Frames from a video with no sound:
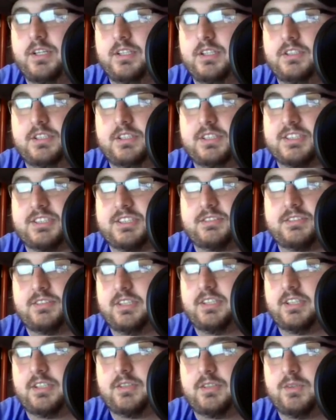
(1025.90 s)
This,
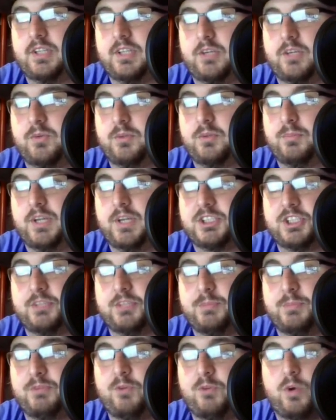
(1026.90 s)
like we
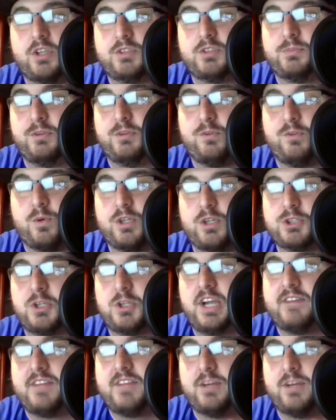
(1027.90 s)
mentioned before the
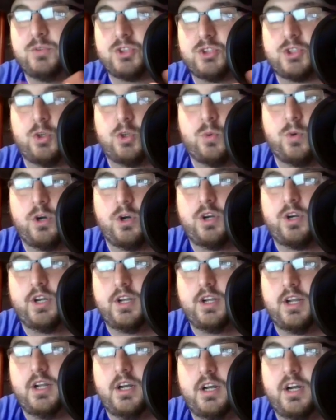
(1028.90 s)
draft, I was so
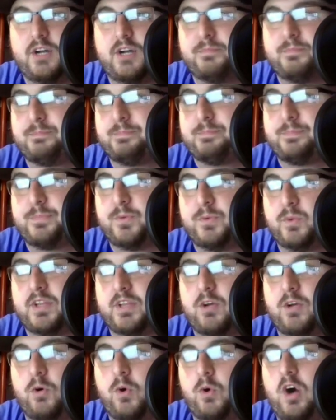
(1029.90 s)
worried with
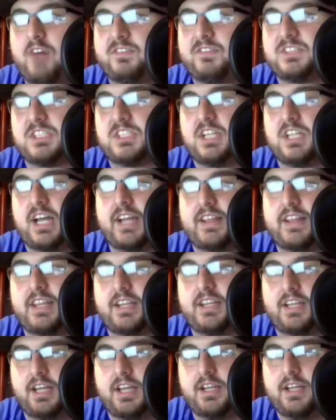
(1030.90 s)
the whole offensive line
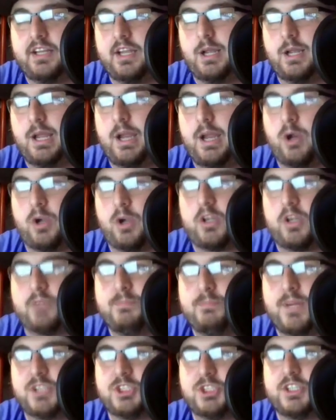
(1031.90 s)
thing that Eric
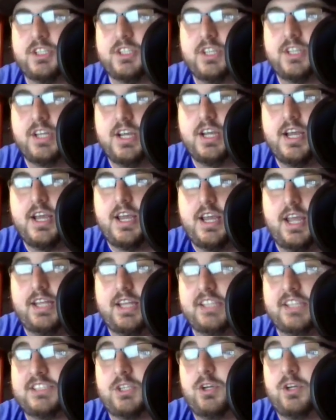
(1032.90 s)
mentioned,
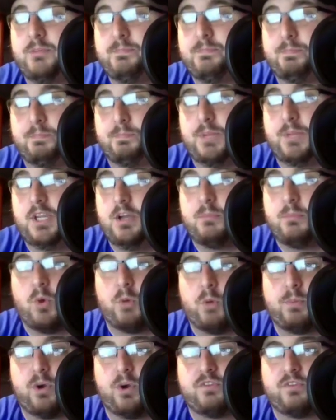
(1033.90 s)
and this couldn't be a
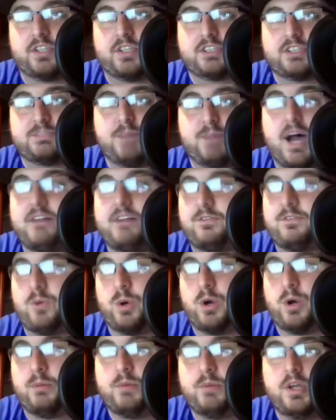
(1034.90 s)
more perfect spot
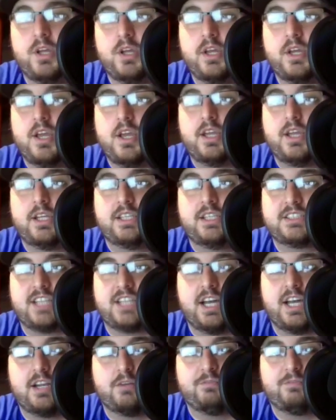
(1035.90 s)
for him. He's
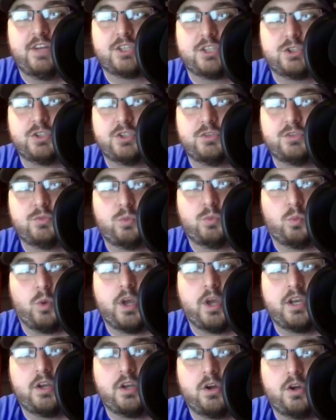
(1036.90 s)
got a veteran
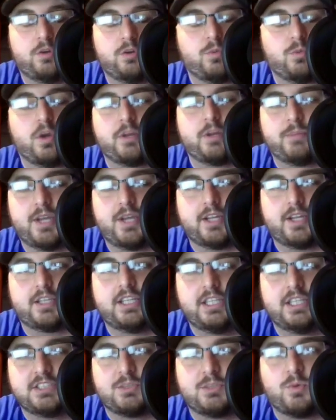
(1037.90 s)
running back.
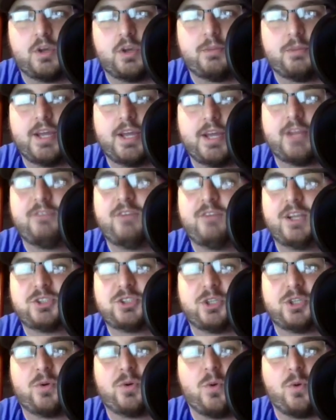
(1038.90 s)
He is a running back,
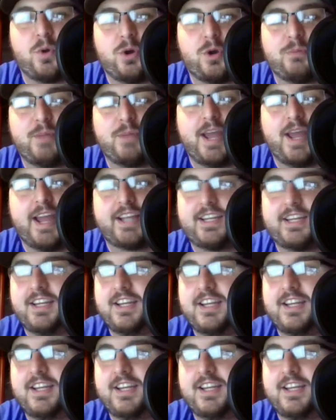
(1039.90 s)
veteran quarterback